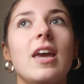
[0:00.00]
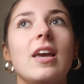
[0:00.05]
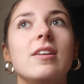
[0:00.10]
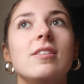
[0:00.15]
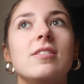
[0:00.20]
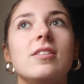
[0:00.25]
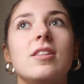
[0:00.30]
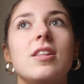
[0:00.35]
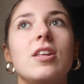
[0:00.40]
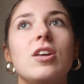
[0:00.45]

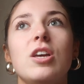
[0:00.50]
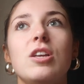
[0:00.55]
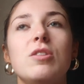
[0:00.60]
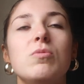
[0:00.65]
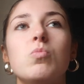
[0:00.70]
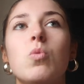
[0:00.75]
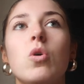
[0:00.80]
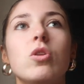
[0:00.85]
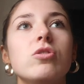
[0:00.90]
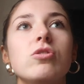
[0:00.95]
is,
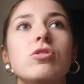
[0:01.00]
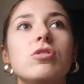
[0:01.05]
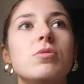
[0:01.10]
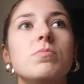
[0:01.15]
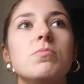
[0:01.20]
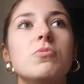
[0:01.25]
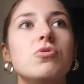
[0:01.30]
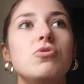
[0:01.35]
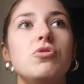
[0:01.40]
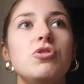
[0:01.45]
it's one
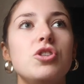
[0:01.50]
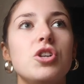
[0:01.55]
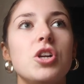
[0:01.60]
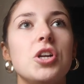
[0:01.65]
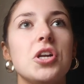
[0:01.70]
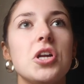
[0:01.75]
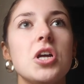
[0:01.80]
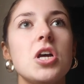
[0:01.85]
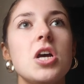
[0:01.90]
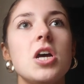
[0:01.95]
smudge
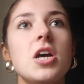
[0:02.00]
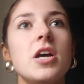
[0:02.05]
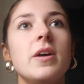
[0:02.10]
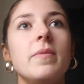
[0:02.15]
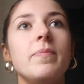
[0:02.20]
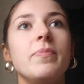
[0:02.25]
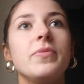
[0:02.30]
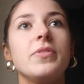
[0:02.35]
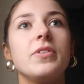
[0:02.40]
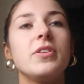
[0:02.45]
and
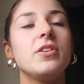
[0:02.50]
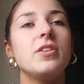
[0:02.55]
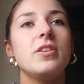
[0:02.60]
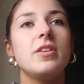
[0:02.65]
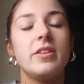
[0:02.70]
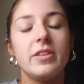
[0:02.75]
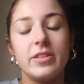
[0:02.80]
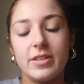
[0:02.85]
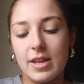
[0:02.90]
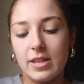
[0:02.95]

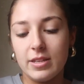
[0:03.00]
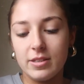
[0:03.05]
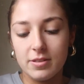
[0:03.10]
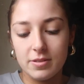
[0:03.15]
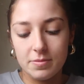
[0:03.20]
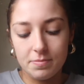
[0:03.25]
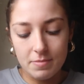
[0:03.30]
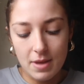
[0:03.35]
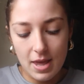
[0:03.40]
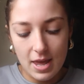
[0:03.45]

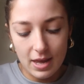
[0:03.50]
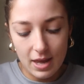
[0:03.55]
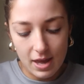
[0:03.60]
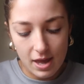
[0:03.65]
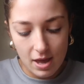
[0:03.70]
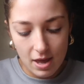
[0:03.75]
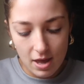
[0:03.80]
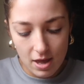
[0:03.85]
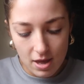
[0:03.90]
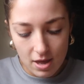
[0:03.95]
sends
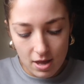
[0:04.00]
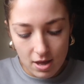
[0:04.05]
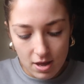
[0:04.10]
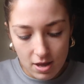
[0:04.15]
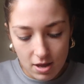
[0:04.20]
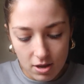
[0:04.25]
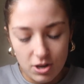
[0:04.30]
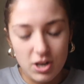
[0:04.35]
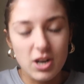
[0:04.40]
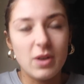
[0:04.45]
me.
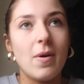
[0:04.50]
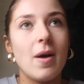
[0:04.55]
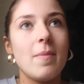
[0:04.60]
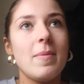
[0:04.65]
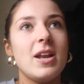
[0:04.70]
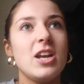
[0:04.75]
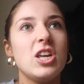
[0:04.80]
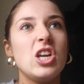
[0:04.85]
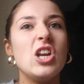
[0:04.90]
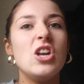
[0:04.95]
You know what I
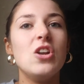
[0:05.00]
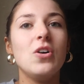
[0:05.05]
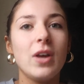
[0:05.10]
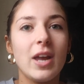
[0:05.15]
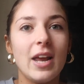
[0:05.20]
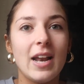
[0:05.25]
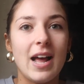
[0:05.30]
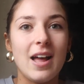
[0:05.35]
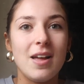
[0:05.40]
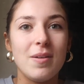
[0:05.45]
mean? And you're
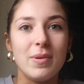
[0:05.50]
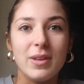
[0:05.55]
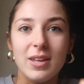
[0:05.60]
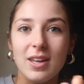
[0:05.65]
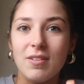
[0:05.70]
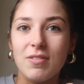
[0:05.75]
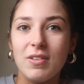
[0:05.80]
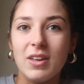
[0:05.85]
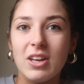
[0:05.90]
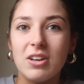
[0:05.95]
looking at them and
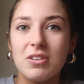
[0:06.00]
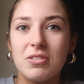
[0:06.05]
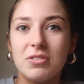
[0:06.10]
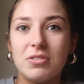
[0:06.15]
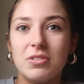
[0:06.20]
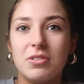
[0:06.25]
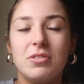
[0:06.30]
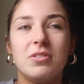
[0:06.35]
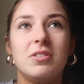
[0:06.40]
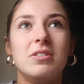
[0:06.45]
you think,
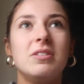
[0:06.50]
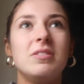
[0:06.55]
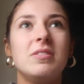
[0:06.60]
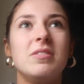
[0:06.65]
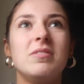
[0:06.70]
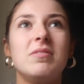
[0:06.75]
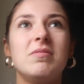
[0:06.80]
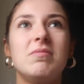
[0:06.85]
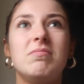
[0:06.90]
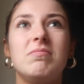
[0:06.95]
oh.
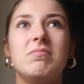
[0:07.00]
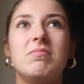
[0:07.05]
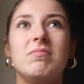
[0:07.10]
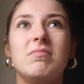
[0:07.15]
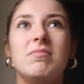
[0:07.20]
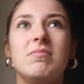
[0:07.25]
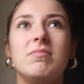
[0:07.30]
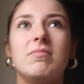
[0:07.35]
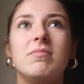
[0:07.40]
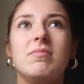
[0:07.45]

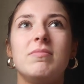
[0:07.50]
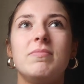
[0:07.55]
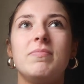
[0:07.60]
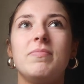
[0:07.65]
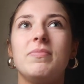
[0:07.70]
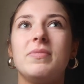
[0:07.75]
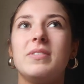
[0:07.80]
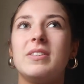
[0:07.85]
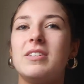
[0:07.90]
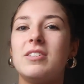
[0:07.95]

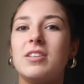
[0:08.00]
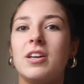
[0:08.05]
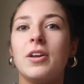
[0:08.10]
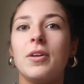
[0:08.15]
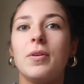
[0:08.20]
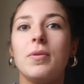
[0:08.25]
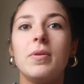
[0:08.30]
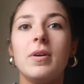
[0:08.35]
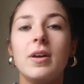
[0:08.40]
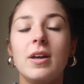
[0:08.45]

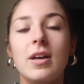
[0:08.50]
So